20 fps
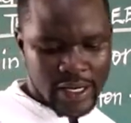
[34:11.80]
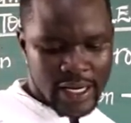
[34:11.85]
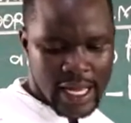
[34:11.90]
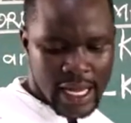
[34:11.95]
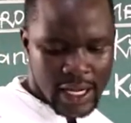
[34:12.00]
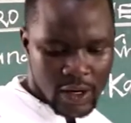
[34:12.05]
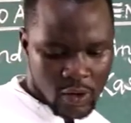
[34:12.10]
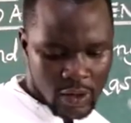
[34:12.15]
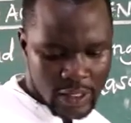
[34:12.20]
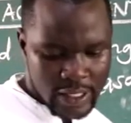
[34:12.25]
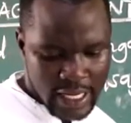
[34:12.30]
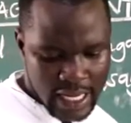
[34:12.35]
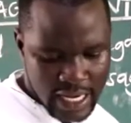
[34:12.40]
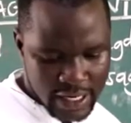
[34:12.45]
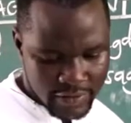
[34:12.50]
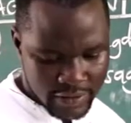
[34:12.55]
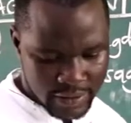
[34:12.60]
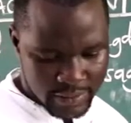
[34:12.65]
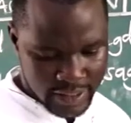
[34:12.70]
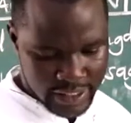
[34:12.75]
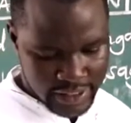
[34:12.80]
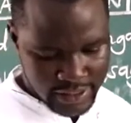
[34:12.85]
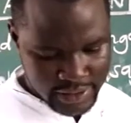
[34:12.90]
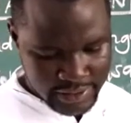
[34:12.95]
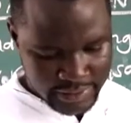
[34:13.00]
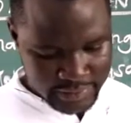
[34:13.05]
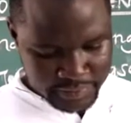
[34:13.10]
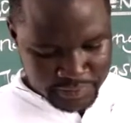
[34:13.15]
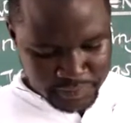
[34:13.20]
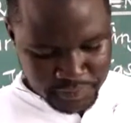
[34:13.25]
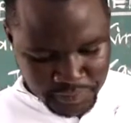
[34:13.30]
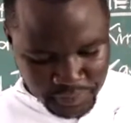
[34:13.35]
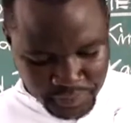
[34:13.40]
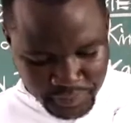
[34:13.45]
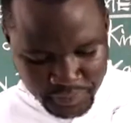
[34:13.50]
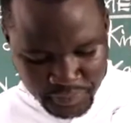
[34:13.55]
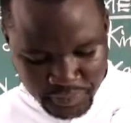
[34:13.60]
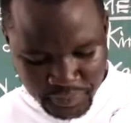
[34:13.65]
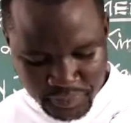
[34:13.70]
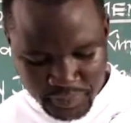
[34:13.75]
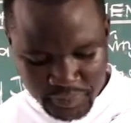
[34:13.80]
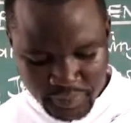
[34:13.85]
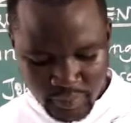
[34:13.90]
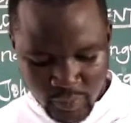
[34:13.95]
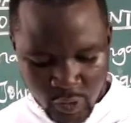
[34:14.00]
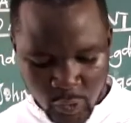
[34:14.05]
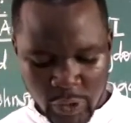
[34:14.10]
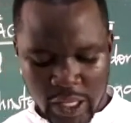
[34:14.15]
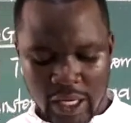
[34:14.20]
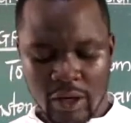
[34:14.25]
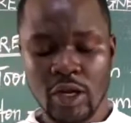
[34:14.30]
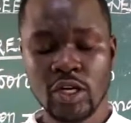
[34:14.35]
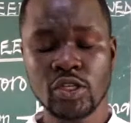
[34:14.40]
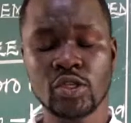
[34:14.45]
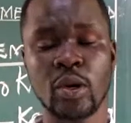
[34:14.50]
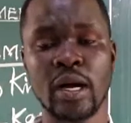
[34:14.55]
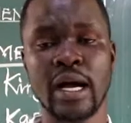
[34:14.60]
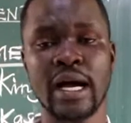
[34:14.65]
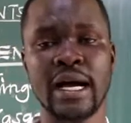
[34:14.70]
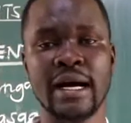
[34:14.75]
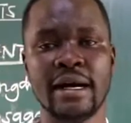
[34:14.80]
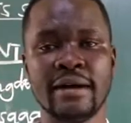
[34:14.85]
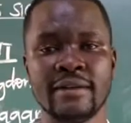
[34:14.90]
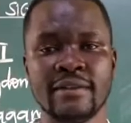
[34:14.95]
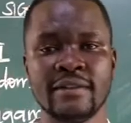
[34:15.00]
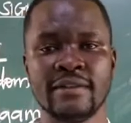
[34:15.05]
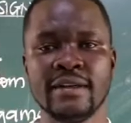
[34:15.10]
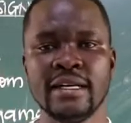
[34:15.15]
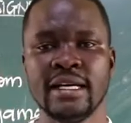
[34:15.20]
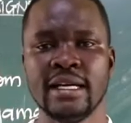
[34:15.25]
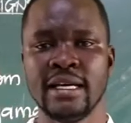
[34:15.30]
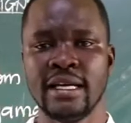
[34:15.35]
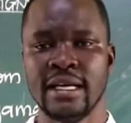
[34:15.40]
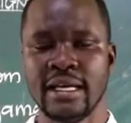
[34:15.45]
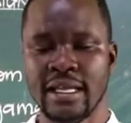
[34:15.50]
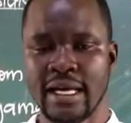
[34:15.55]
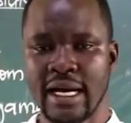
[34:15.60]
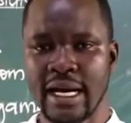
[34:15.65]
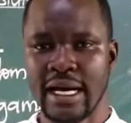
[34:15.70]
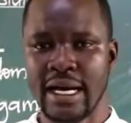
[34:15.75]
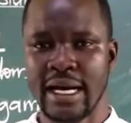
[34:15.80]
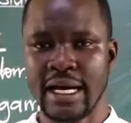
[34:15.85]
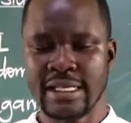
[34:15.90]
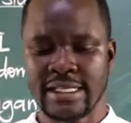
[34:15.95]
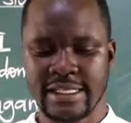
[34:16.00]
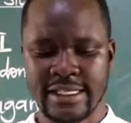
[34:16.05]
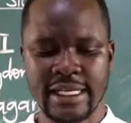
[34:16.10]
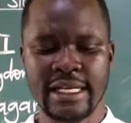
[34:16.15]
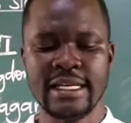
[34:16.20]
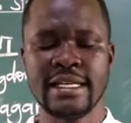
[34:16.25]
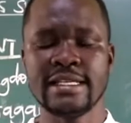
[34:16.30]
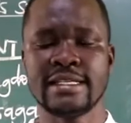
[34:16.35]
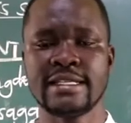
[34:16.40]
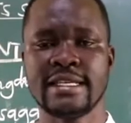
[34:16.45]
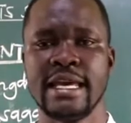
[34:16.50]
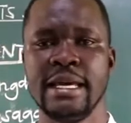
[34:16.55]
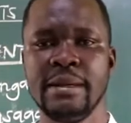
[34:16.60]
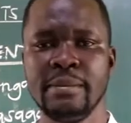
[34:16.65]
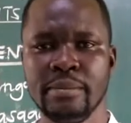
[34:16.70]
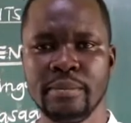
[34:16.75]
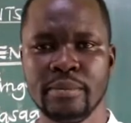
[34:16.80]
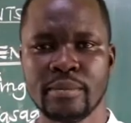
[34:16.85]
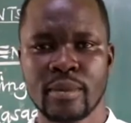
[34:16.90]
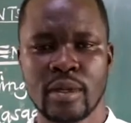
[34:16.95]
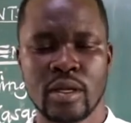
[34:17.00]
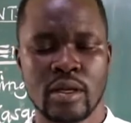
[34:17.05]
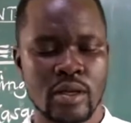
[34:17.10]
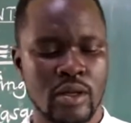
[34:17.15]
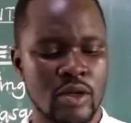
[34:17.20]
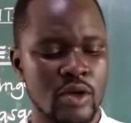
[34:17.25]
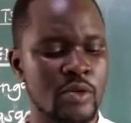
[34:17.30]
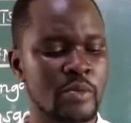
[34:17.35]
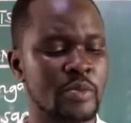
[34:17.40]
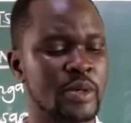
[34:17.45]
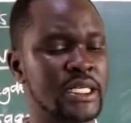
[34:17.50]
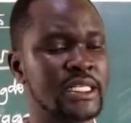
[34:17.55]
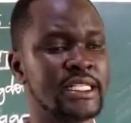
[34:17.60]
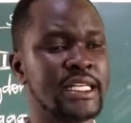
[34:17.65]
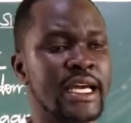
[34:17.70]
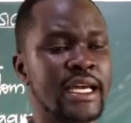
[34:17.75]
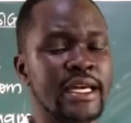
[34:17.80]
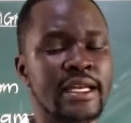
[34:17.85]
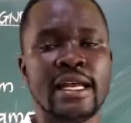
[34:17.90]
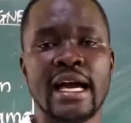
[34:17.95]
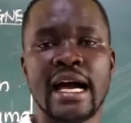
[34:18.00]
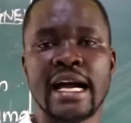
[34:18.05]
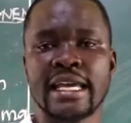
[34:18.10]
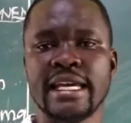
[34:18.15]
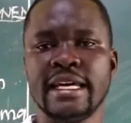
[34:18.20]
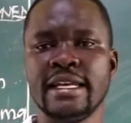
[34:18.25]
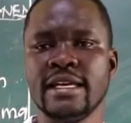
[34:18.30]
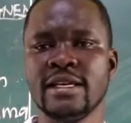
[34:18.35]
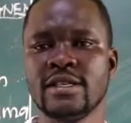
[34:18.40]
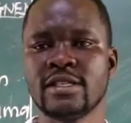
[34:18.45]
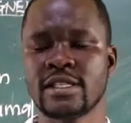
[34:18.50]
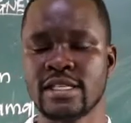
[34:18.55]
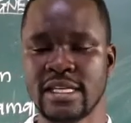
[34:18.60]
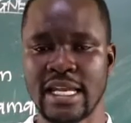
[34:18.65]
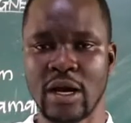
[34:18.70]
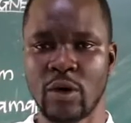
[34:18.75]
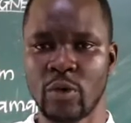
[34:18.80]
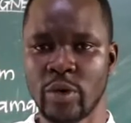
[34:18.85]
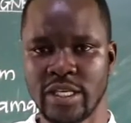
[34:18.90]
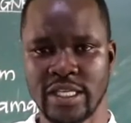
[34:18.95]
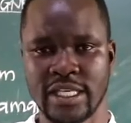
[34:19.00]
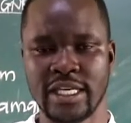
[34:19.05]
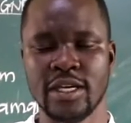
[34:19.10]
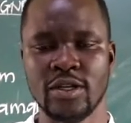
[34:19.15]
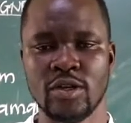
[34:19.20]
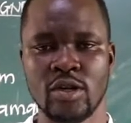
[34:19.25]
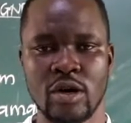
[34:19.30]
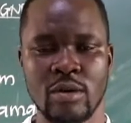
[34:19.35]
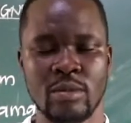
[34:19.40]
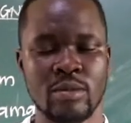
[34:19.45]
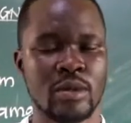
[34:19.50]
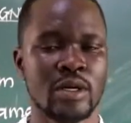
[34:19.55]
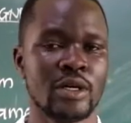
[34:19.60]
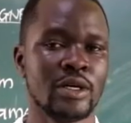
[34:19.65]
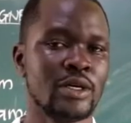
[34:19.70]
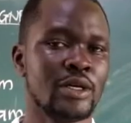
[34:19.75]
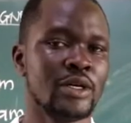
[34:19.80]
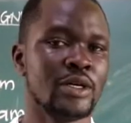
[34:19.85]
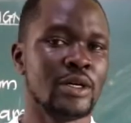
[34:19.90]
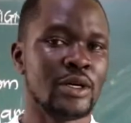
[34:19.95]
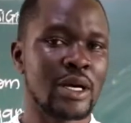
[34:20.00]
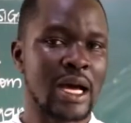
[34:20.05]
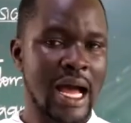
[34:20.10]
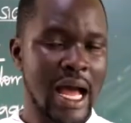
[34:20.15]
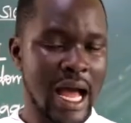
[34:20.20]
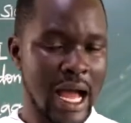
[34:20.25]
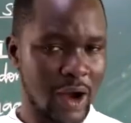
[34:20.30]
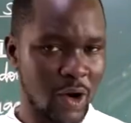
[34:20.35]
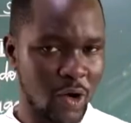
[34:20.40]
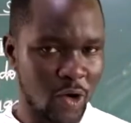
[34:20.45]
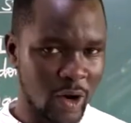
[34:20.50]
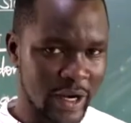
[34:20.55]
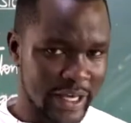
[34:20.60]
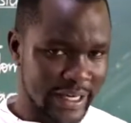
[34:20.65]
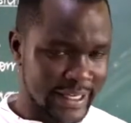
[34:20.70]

Ankole Agreement, we are going to have still the same Britain against now which kingdom? Ankole